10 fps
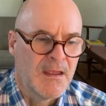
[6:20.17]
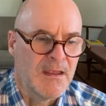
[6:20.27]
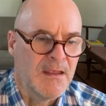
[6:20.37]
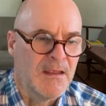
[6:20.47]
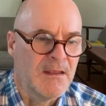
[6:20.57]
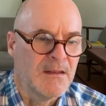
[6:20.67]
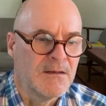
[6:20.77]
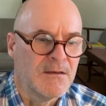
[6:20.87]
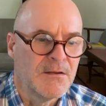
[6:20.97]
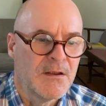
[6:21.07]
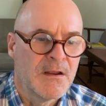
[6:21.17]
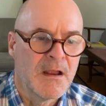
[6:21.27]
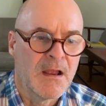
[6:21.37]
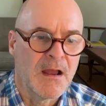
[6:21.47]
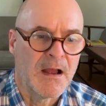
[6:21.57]
And
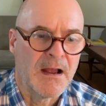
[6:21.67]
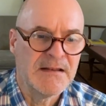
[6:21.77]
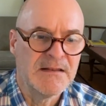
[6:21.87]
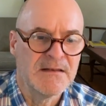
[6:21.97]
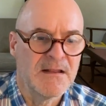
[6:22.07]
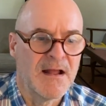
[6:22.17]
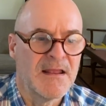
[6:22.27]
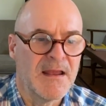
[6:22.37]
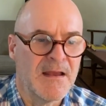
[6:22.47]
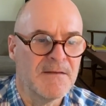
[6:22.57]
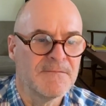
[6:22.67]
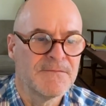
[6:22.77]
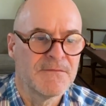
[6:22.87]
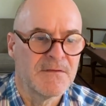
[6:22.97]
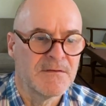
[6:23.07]
I did not
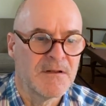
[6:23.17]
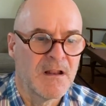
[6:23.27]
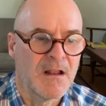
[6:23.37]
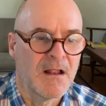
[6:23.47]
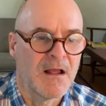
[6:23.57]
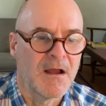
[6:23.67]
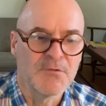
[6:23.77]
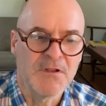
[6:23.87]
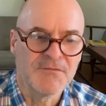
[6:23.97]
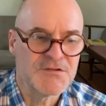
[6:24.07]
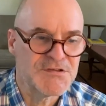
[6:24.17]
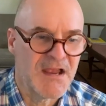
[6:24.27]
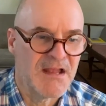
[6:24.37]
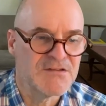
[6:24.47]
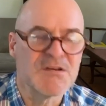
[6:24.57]
have, I would love to say
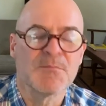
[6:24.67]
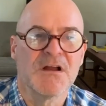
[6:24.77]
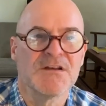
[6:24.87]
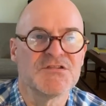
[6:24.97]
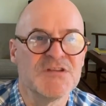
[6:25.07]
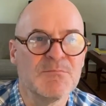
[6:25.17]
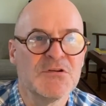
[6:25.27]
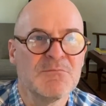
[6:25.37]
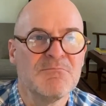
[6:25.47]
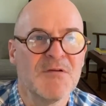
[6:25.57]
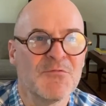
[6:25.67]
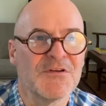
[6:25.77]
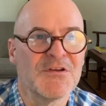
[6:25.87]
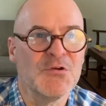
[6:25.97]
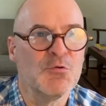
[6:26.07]
I had some kind of symptom that would
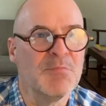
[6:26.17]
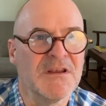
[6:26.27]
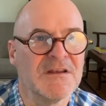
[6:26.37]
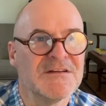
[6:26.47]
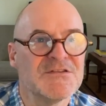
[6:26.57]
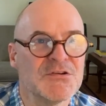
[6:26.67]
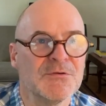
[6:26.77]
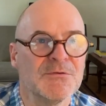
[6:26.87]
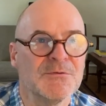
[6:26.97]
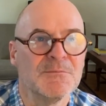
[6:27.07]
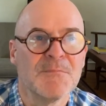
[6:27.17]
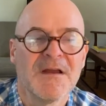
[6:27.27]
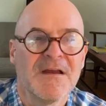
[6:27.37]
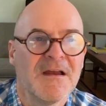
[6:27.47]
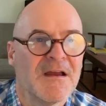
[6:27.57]
have cued me into,
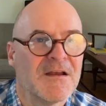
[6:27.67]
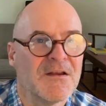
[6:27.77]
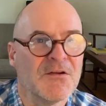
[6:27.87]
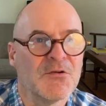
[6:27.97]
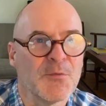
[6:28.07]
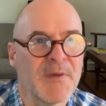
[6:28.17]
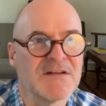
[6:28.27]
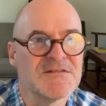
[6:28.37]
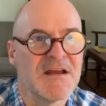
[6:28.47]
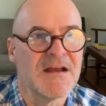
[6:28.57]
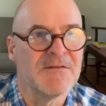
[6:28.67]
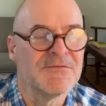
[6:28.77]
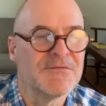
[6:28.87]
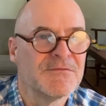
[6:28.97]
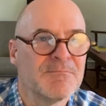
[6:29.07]
you know, you're about to
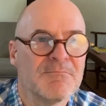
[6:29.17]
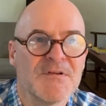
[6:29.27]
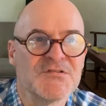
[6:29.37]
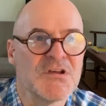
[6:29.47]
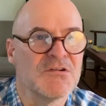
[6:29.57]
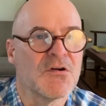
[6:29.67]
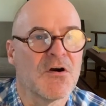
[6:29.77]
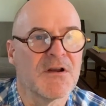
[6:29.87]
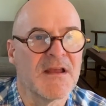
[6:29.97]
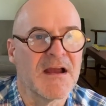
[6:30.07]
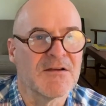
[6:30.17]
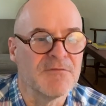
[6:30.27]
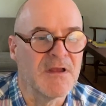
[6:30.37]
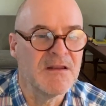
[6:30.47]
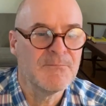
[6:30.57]
have a sudden cardiac
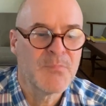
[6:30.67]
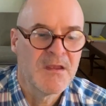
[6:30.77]
event,